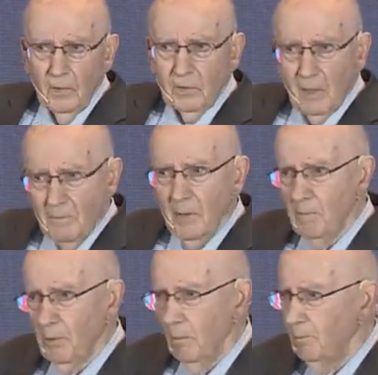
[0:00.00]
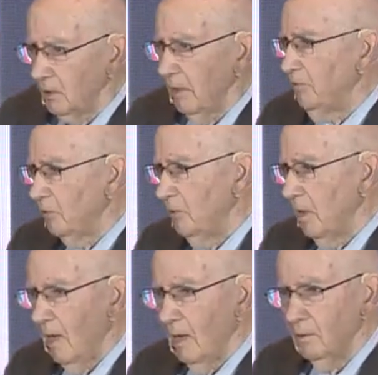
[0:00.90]
Some people, believe it or
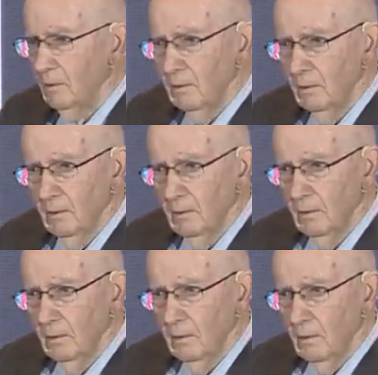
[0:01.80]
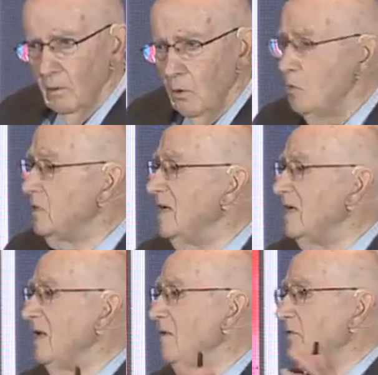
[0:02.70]
not, who
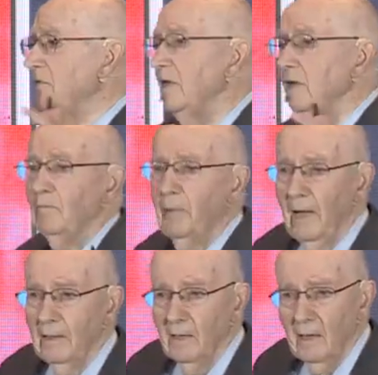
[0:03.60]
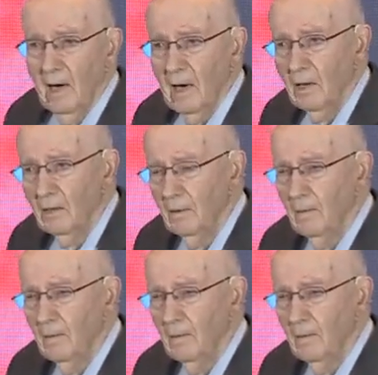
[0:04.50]
didn't even think of buying a car,